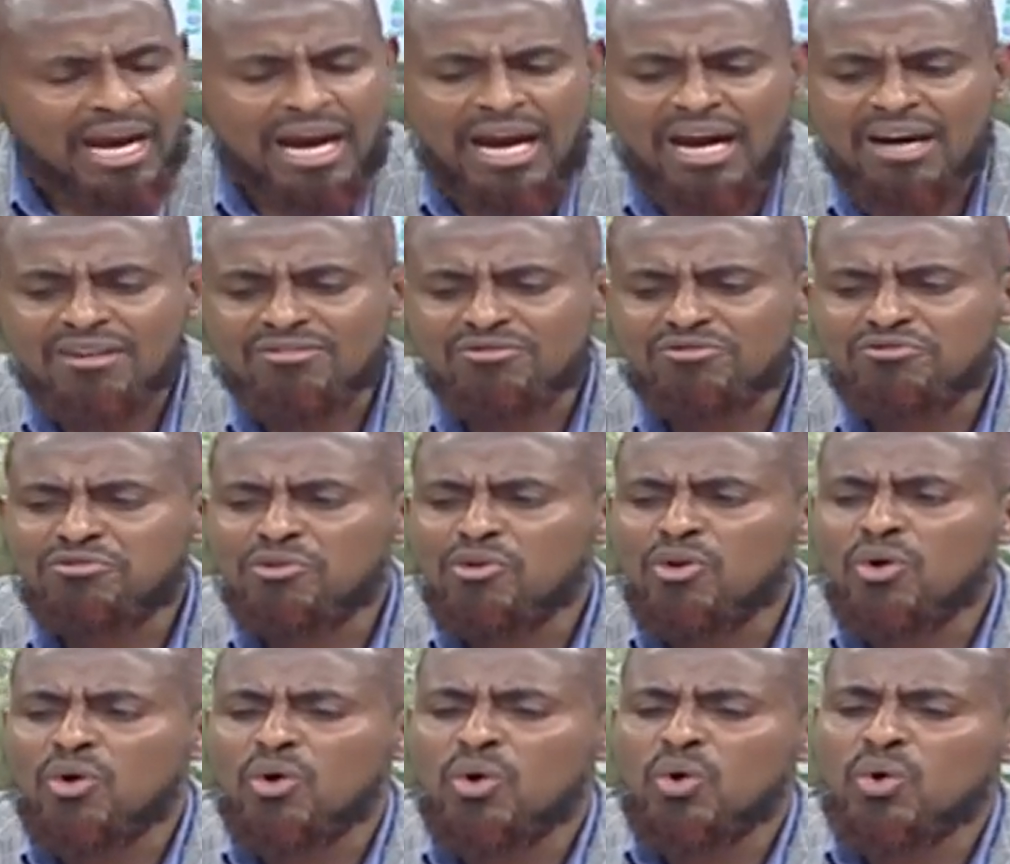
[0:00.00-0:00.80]
And
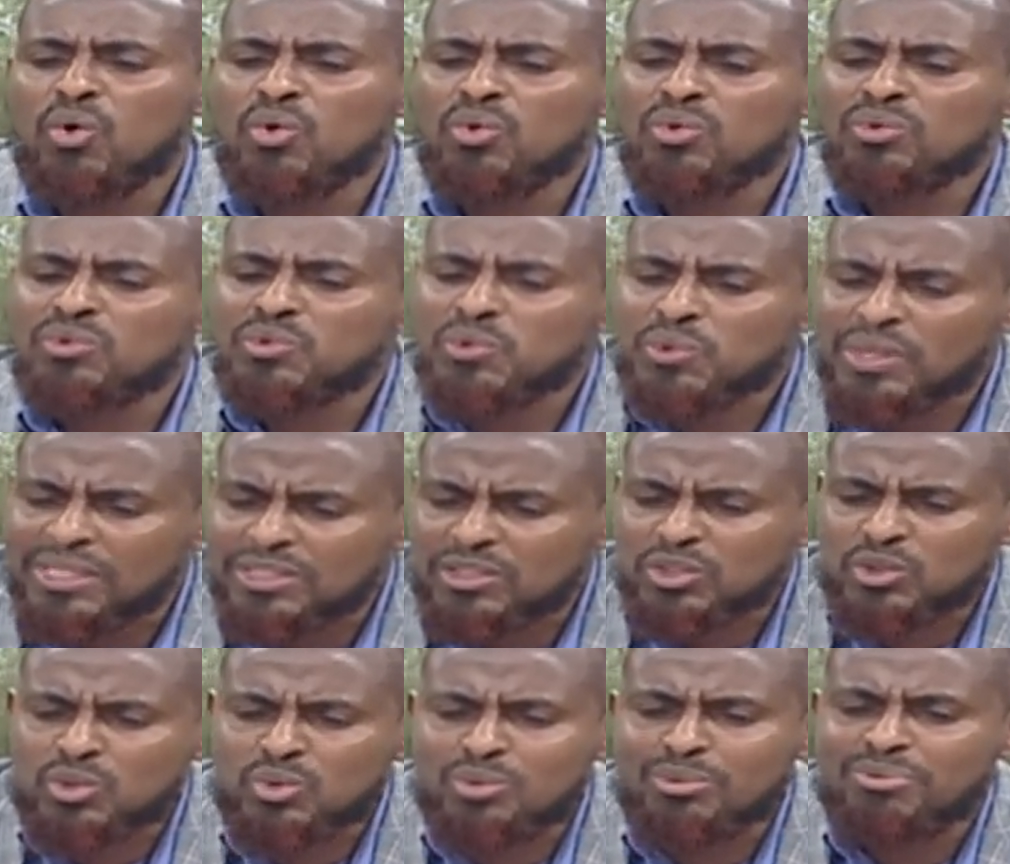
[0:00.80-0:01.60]
for
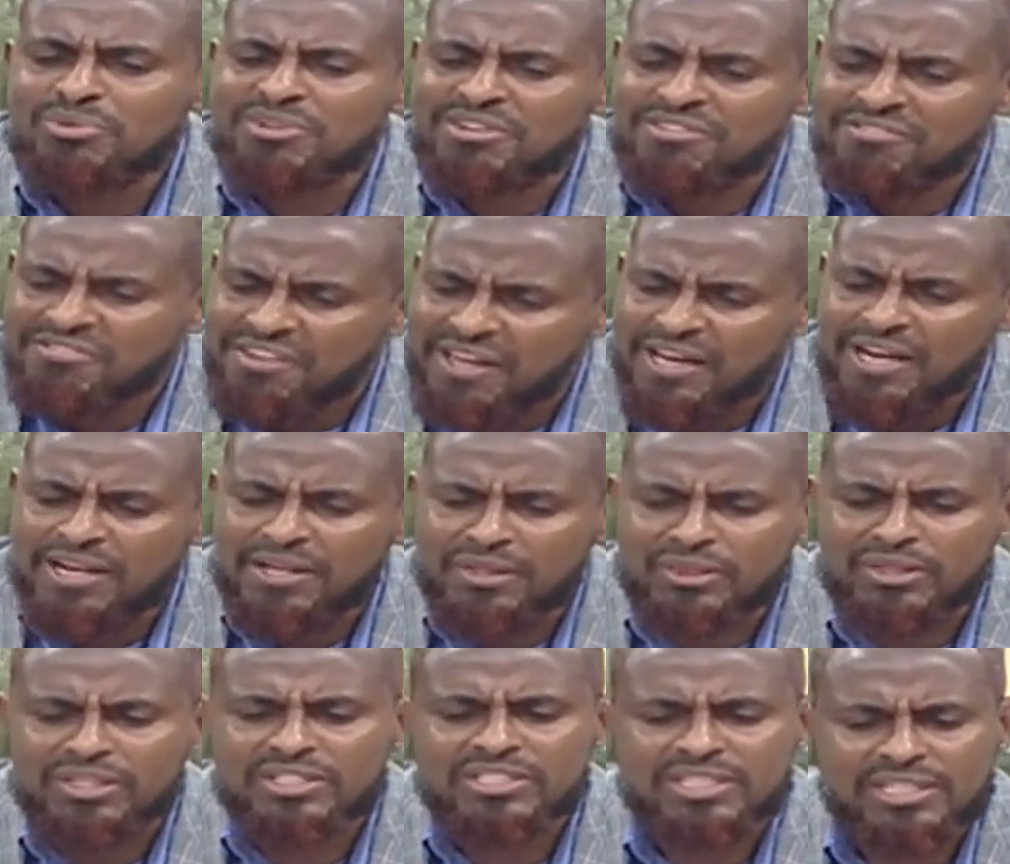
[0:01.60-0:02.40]
trust to prevail
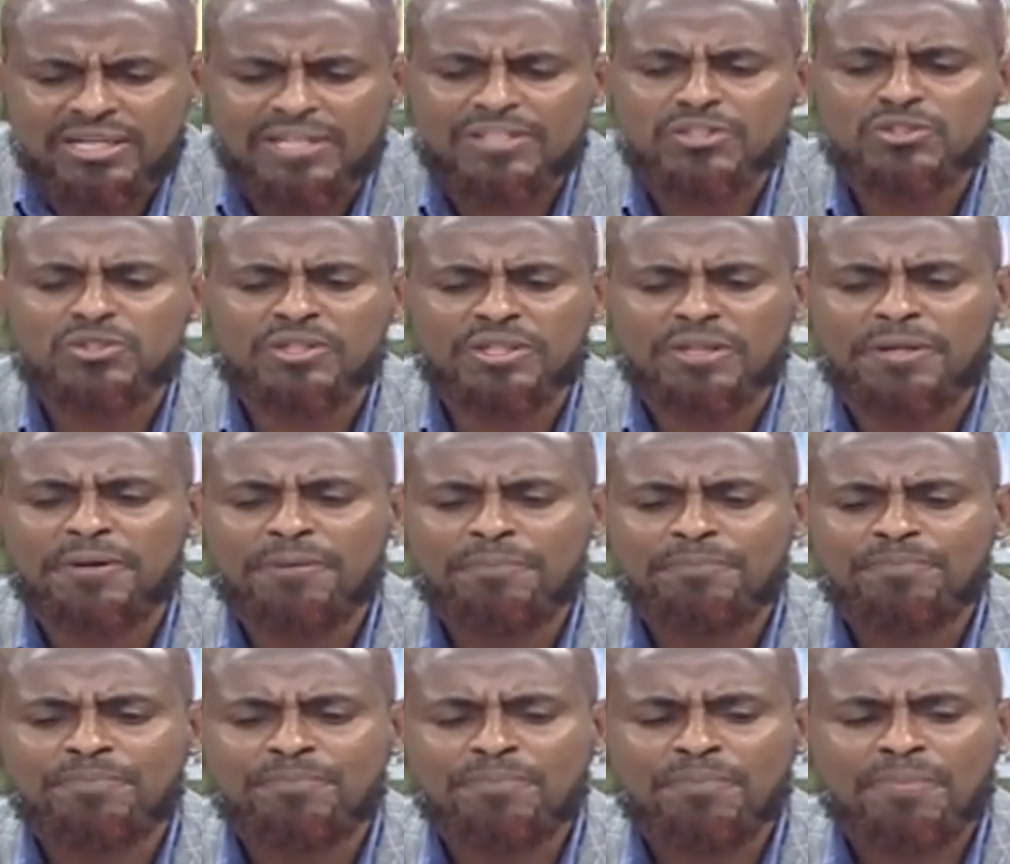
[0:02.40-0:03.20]
in this country,
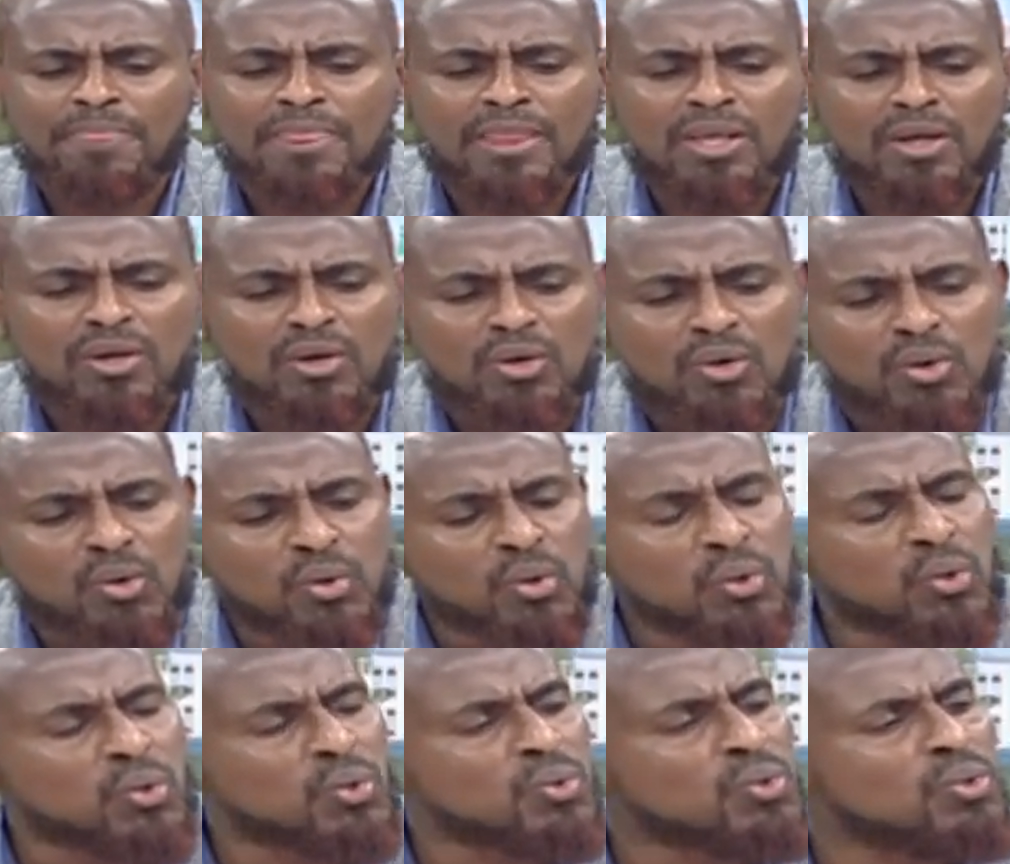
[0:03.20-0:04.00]

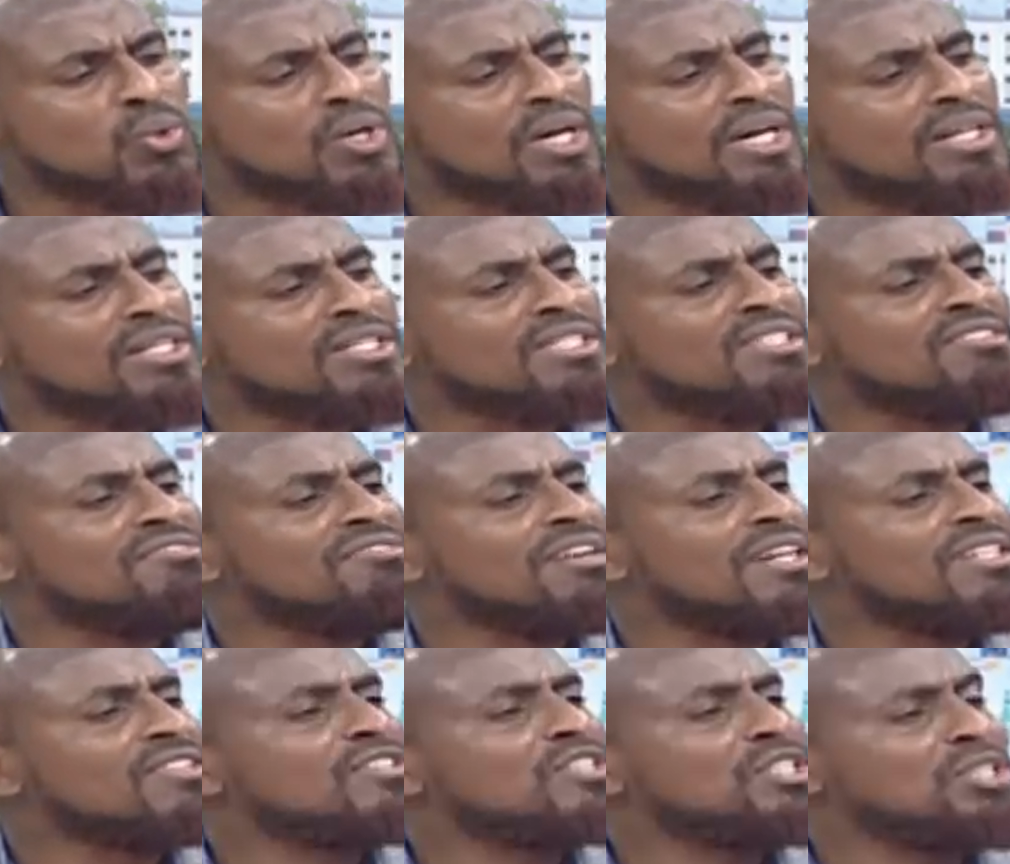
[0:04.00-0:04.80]
Uhuru can
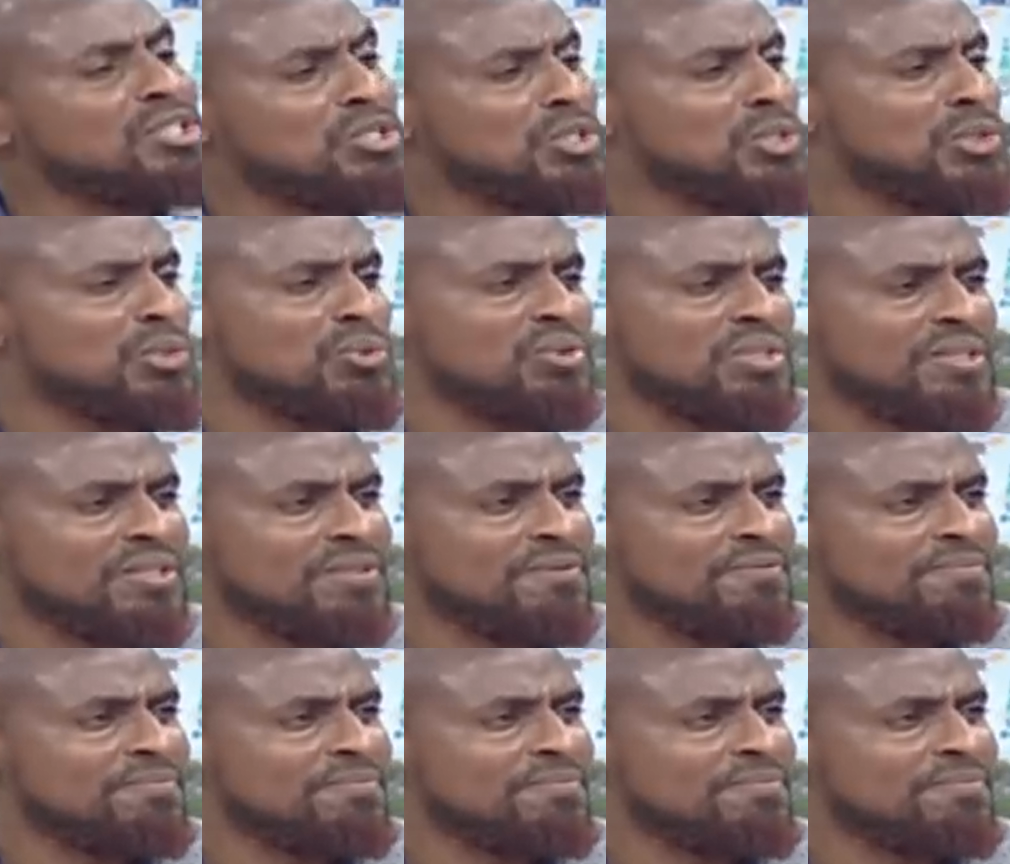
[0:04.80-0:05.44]
reverse history.